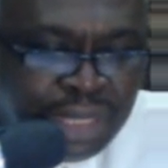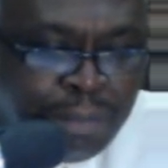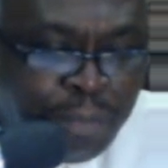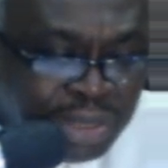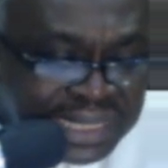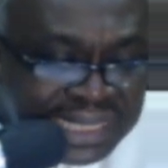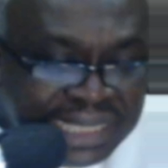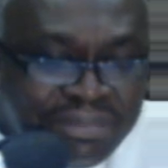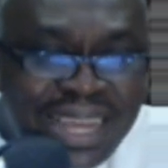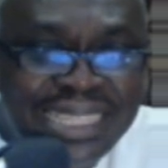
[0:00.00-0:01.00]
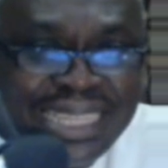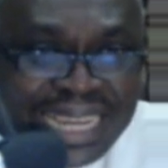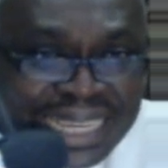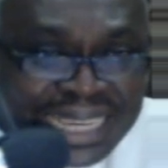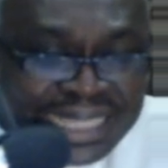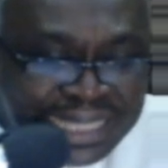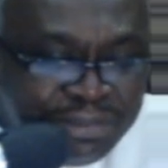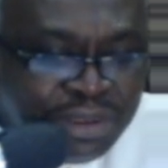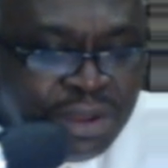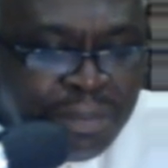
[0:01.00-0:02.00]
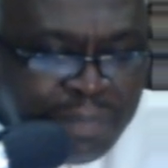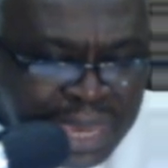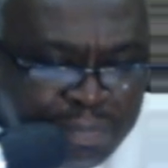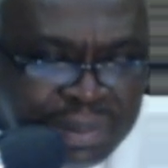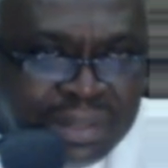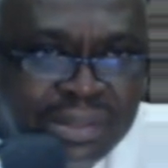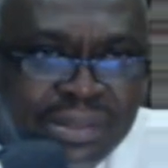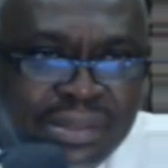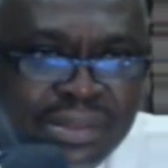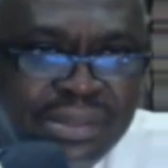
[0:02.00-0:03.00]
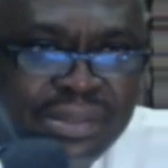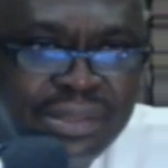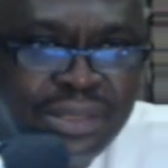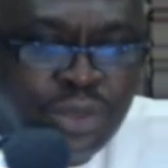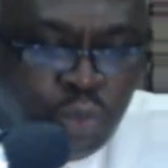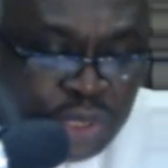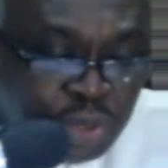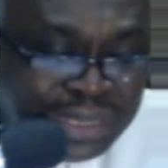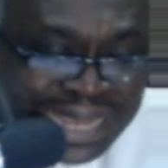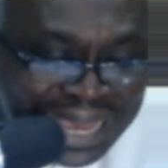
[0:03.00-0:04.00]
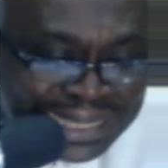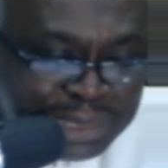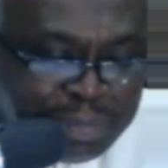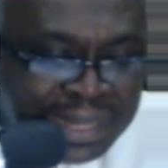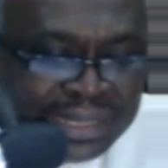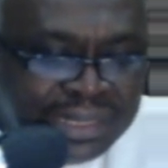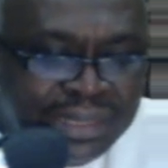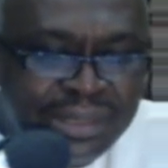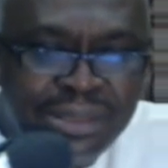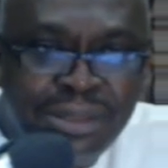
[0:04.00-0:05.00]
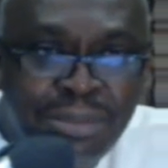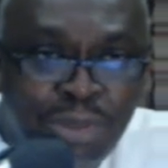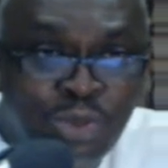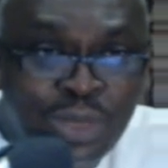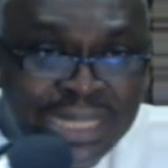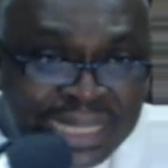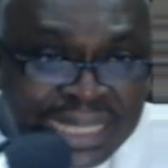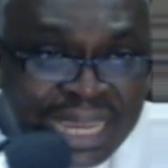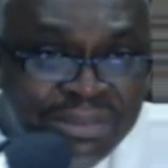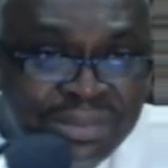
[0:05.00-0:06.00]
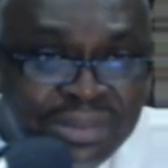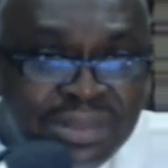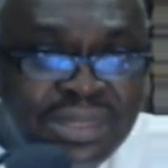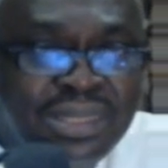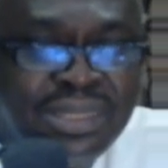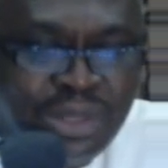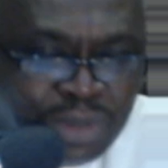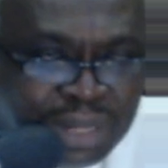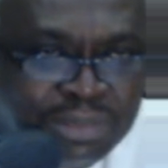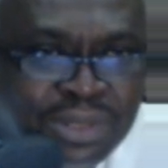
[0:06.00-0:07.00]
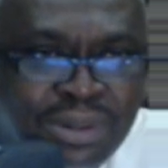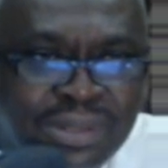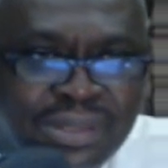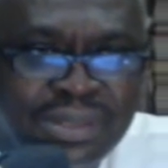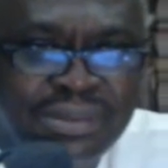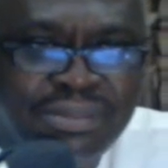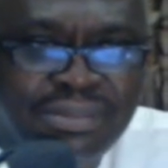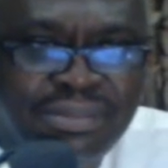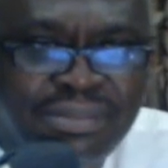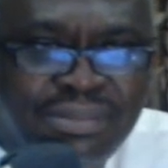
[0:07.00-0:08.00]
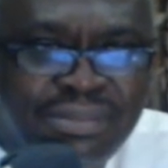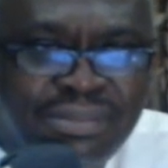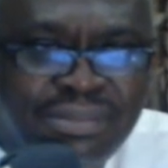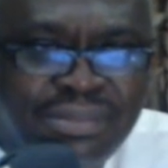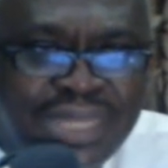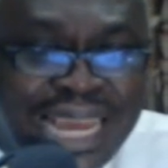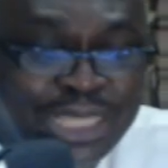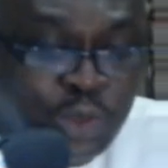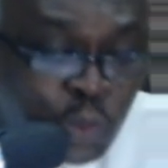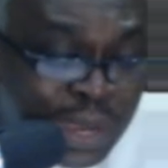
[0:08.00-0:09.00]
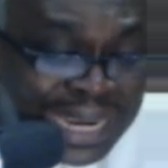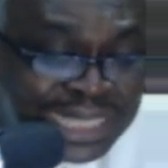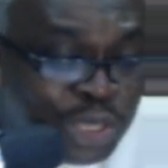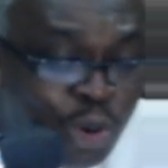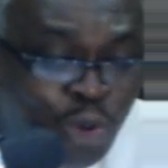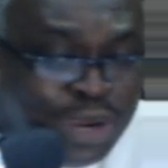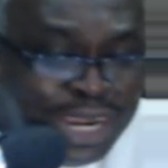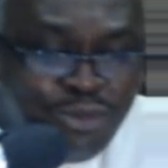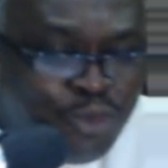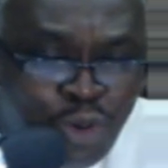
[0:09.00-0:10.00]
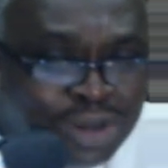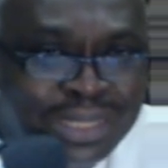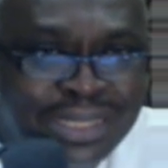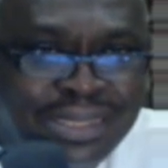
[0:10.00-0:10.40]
Positive and negative people we don't expect but we deserve, they will come to us. As well as the only one